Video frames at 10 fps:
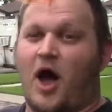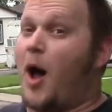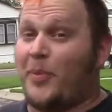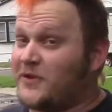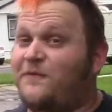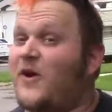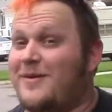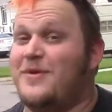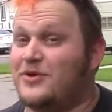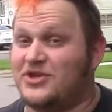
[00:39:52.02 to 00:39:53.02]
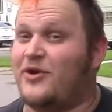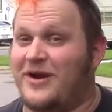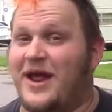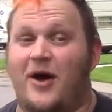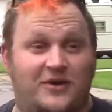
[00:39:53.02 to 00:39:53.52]
got I'll put you the in. fucking mirrors on
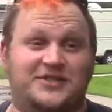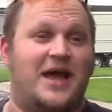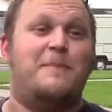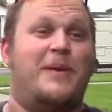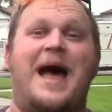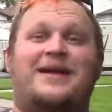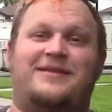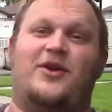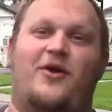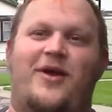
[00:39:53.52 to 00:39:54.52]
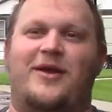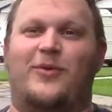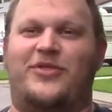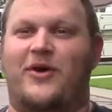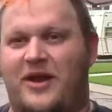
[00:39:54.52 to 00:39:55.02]
right now. Here are I your backed mirrors. in already
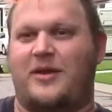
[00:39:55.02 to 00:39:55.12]
without